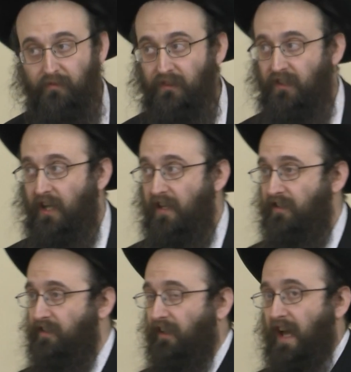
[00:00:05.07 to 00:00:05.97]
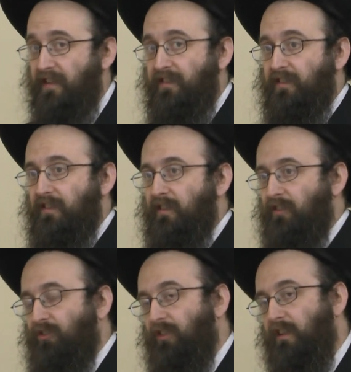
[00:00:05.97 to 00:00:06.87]
Tonight is the last
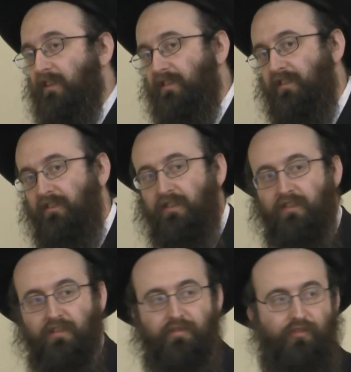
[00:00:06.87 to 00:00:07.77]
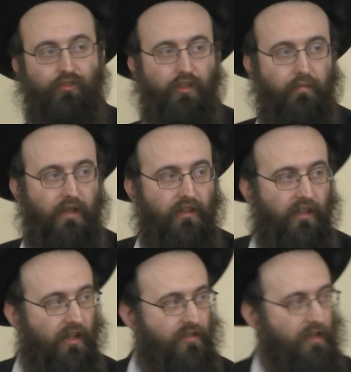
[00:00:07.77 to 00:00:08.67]
shiur in the series of shiurim on
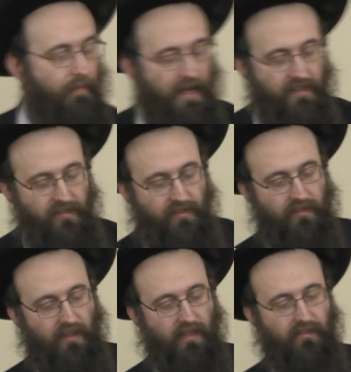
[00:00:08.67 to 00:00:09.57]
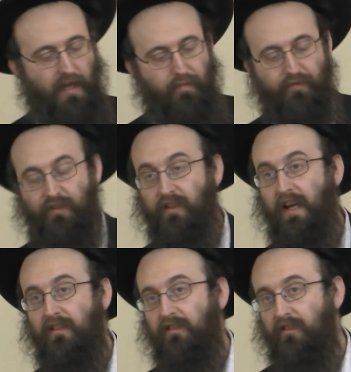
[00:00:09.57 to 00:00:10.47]
Hilchos Habayis, and the topic for
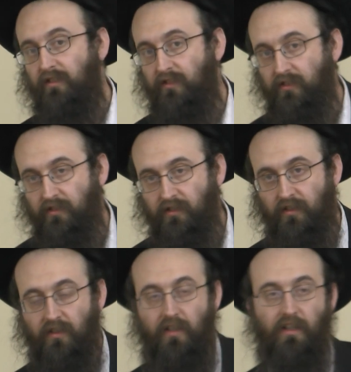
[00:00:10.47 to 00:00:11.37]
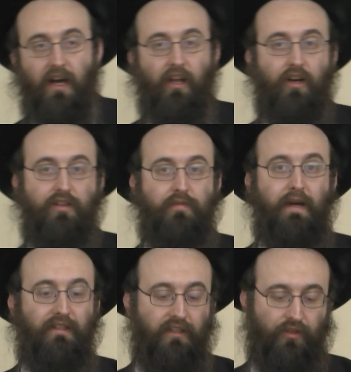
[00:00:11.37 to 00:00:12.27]
tonight is halachas
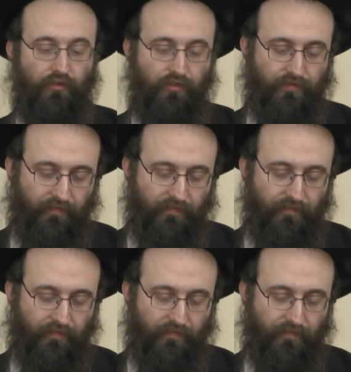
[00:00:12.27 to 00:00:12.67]
about Yichud.